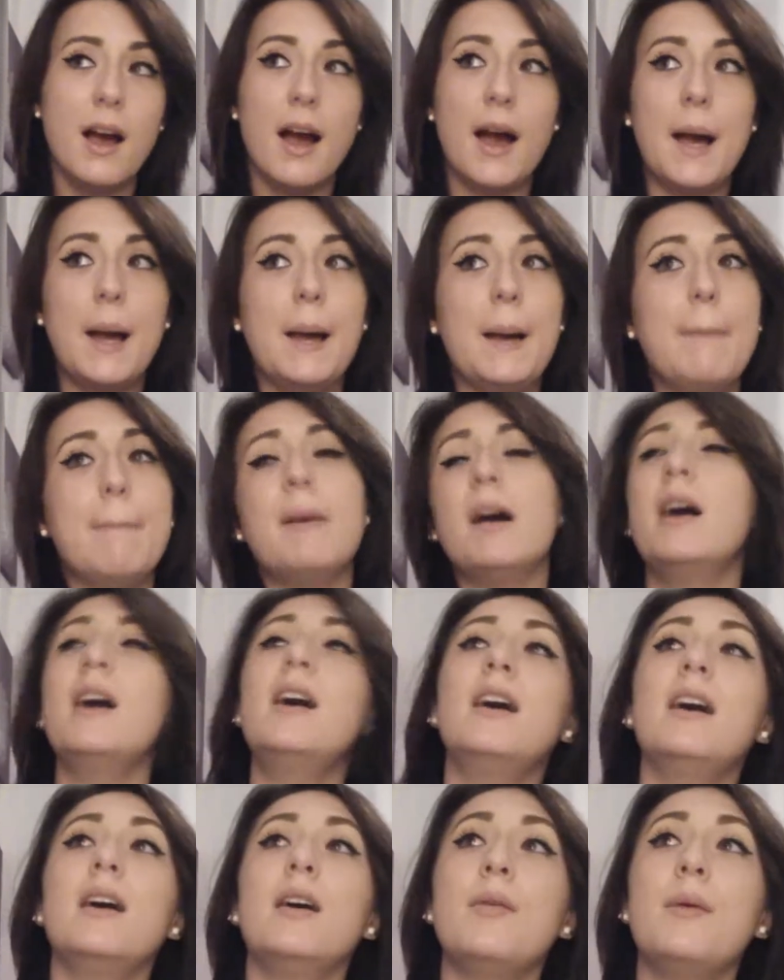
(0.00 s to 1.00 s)

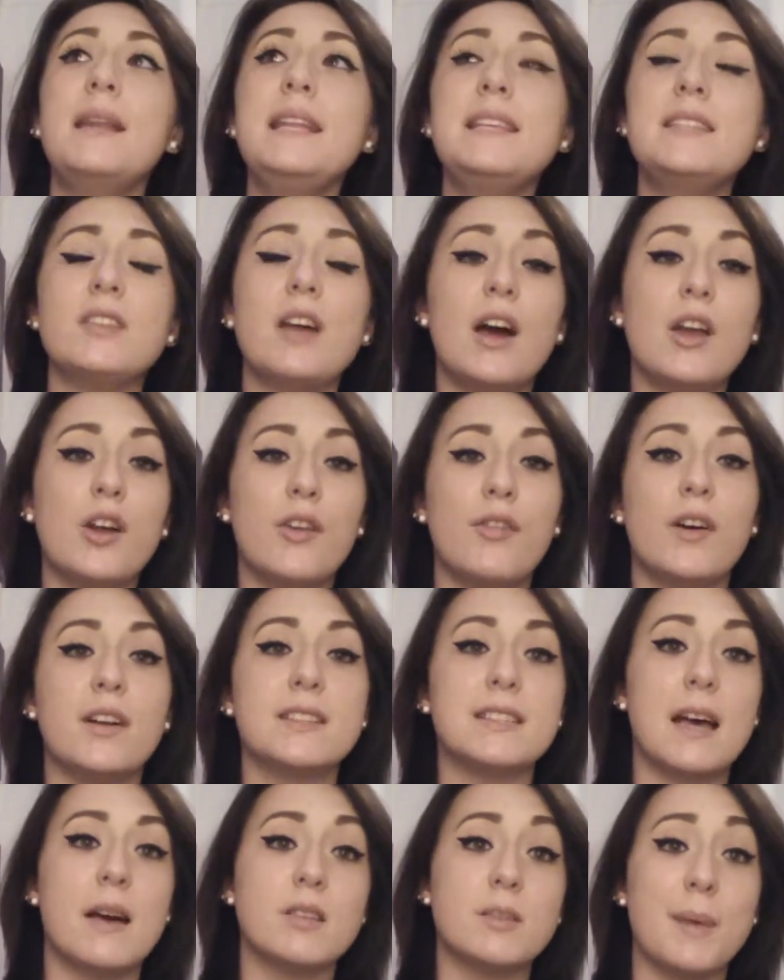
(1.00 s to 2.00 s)
When he started off,
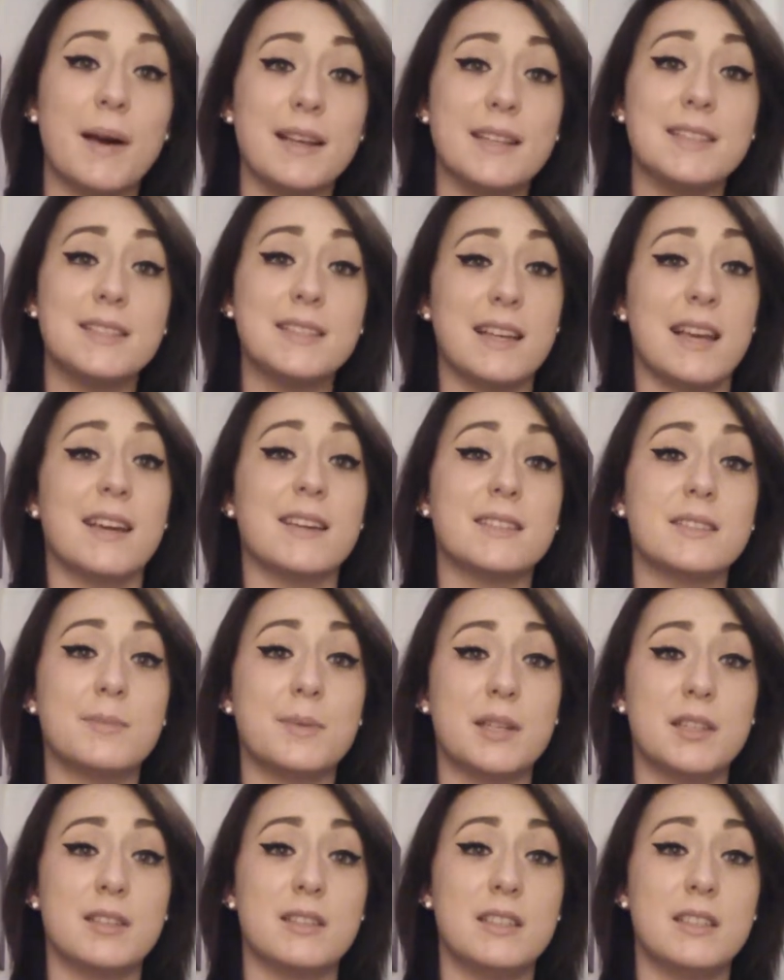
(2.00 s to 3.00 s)
I'd say it was about a 6,
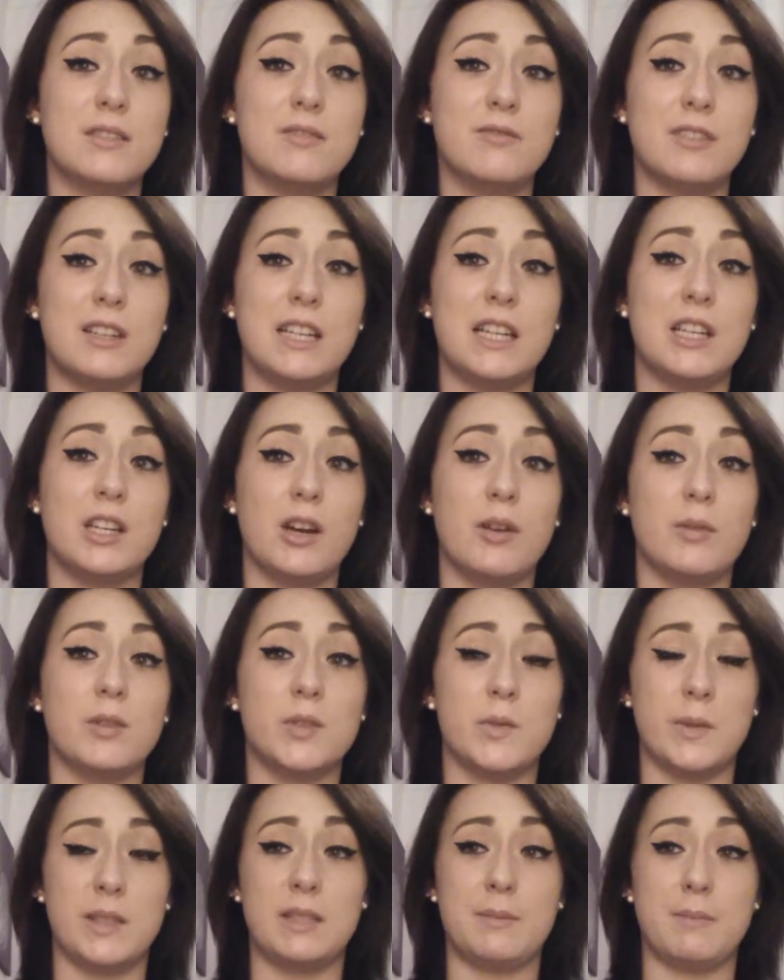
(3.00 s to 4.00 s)
because I didn't really know what
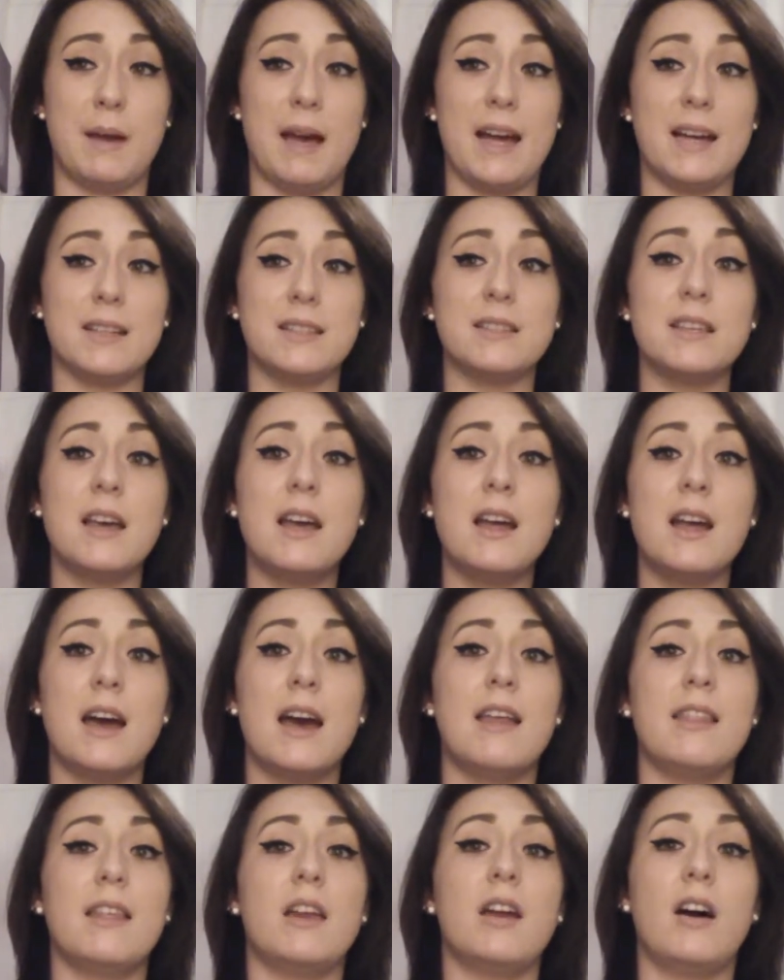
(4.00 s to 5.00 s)
to expect.
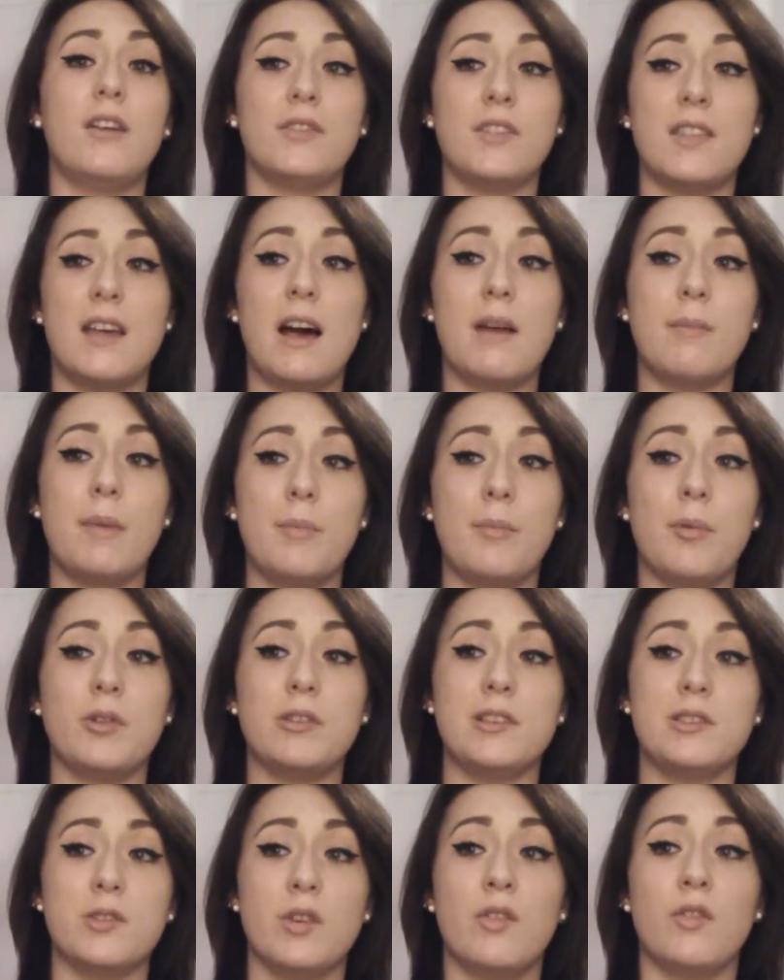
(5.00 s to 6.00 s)
And then after that, my
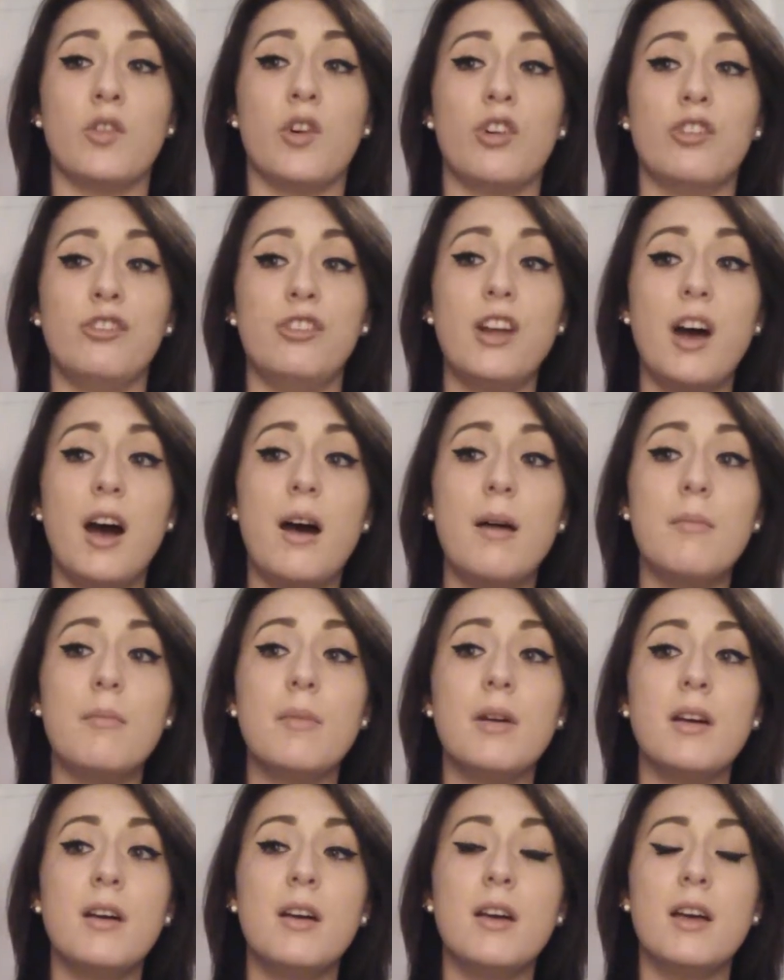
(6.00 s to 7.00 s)
body sort of got
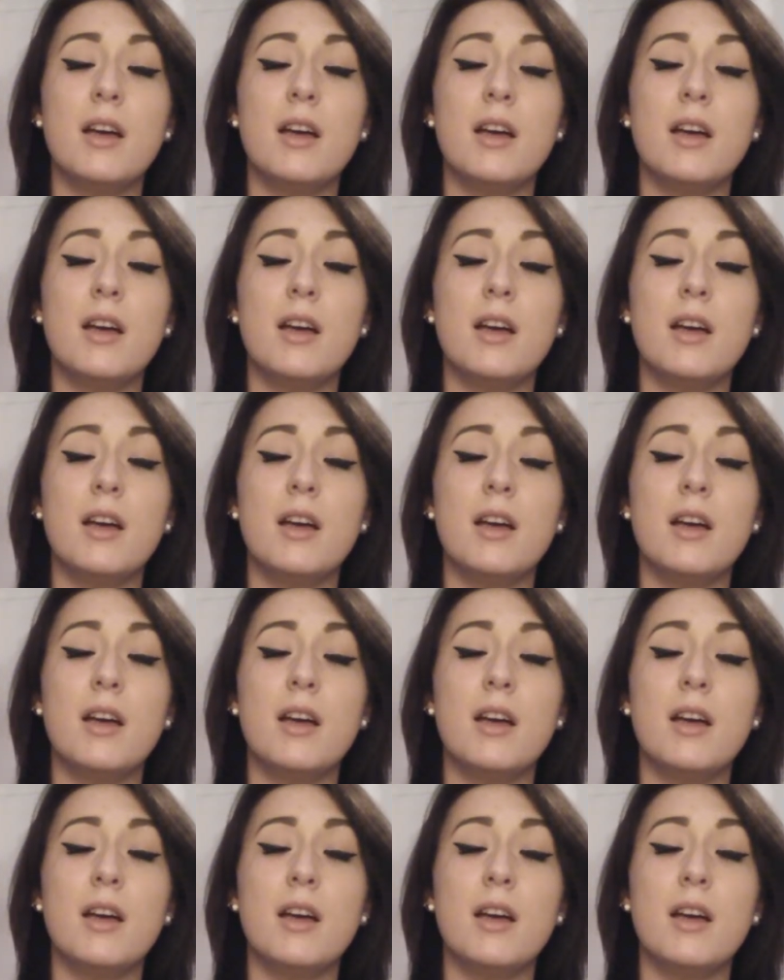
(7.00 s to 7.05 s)
numb.